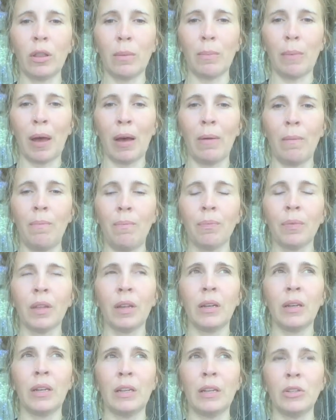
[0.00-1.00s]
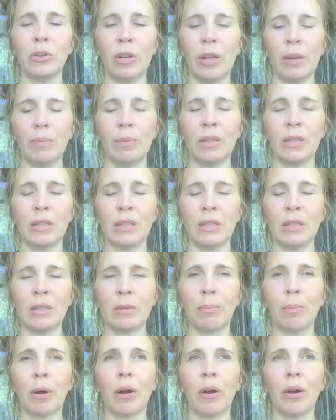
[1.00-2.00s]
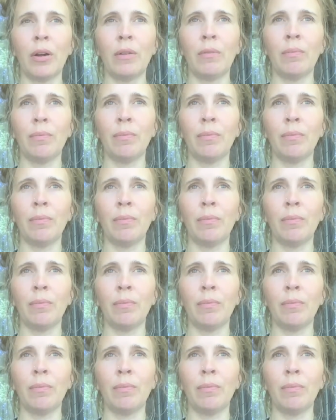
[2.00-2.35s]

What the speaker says: about knees or hip distance apart.